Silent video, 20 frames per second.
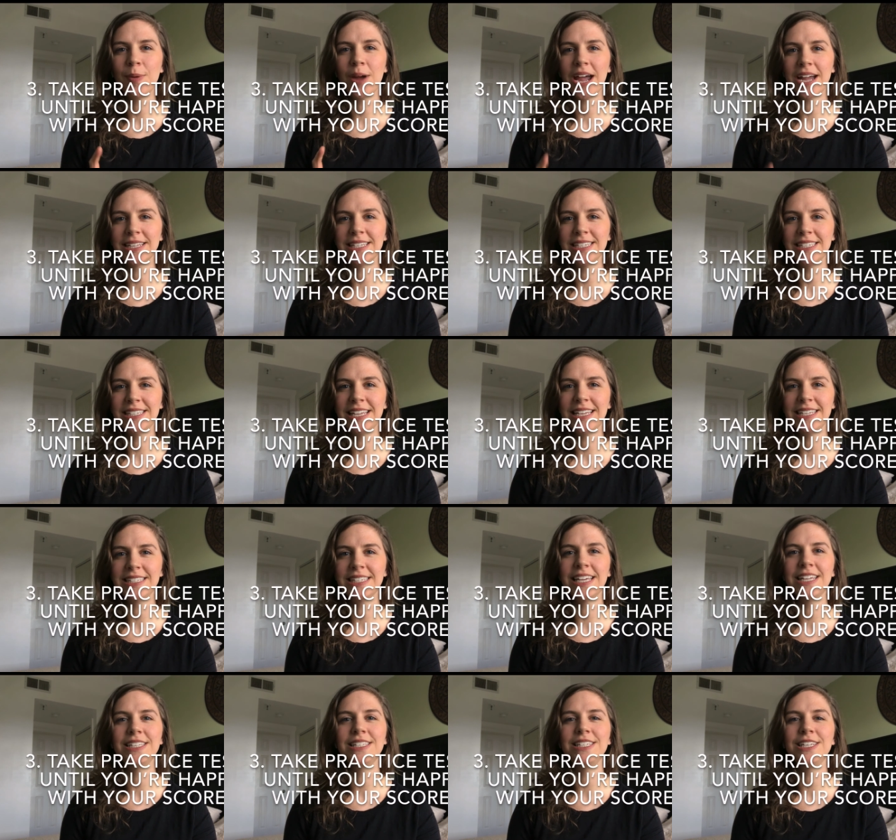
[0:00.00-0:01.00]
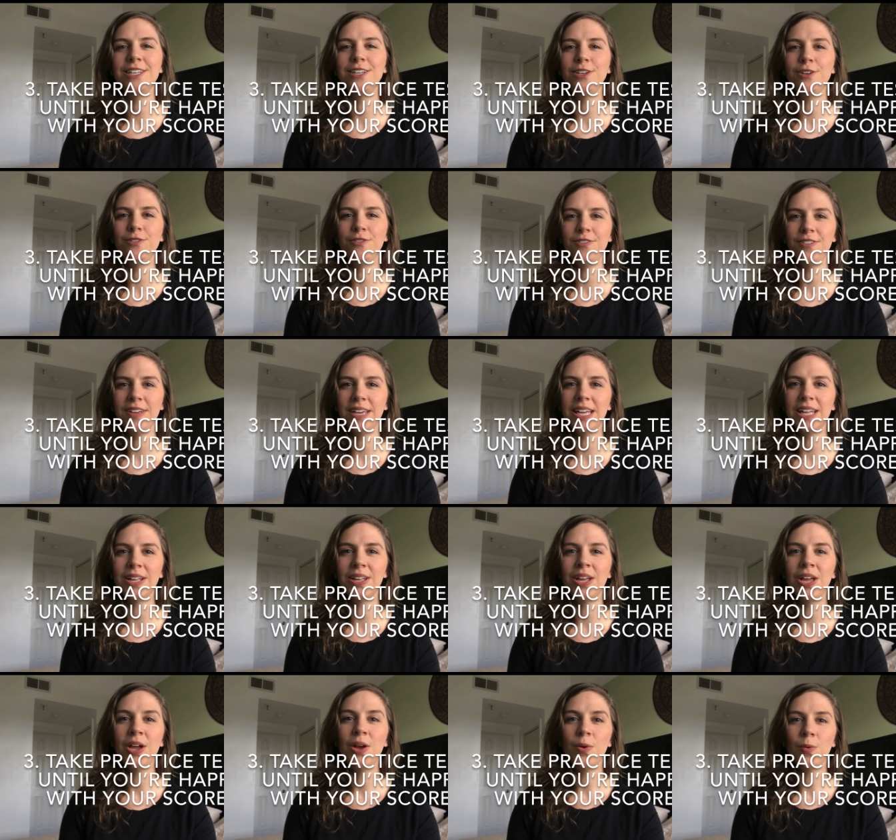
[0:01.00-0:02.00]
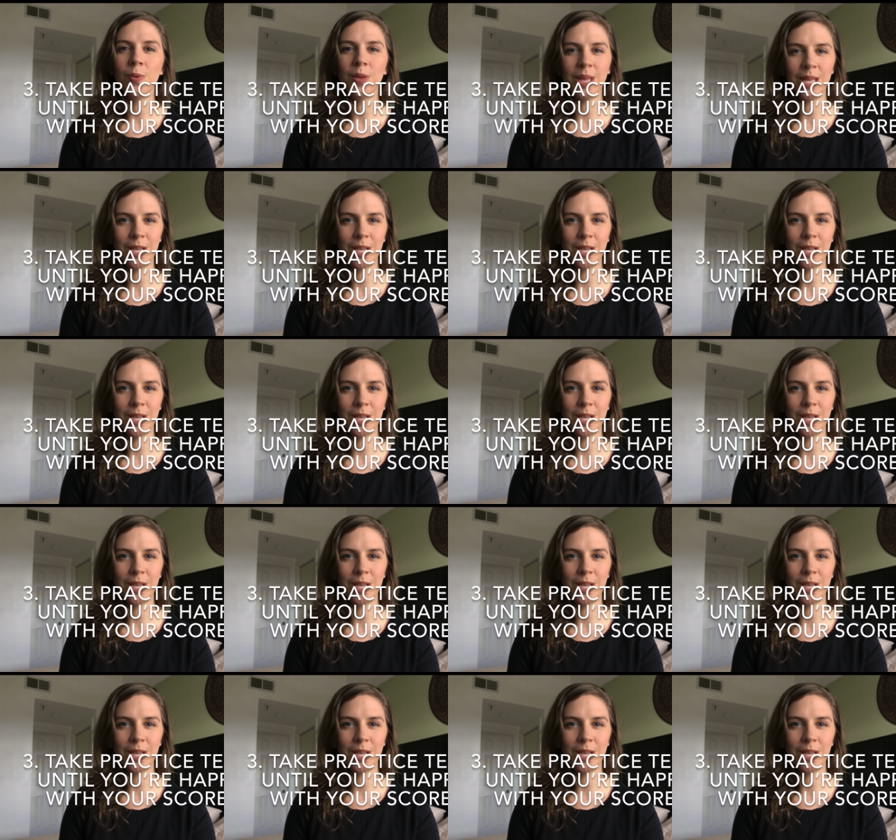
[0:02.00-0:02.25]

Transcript: practice tests until you feel really